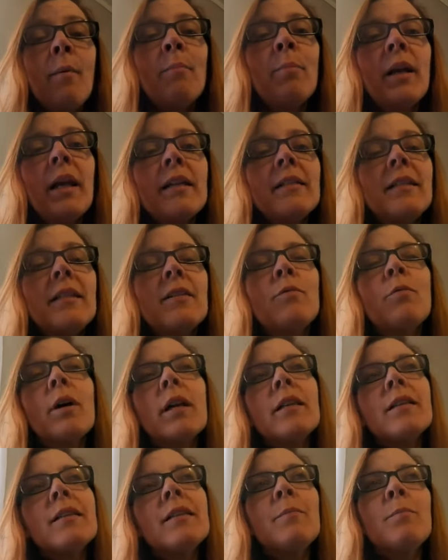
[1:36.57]
But I didn't
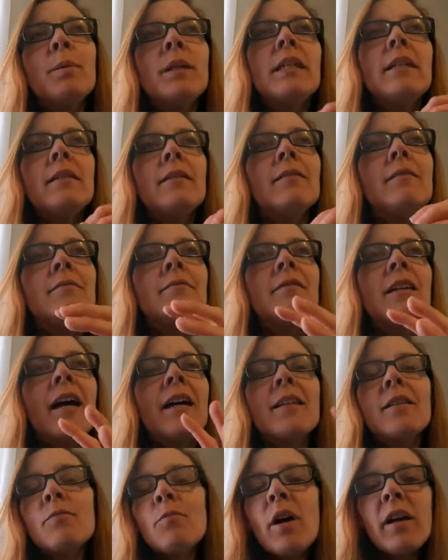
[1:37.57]
want it to be.
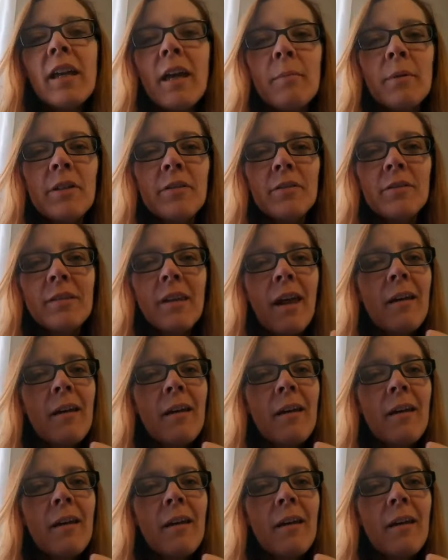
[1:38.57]
I didn't want chemicals.